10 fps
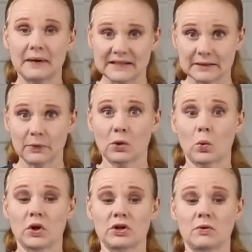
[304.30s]
But I did want to
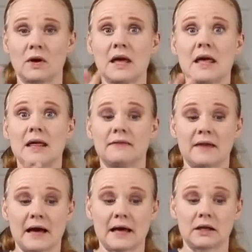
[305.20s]
warn you
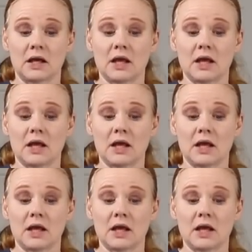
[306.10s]
that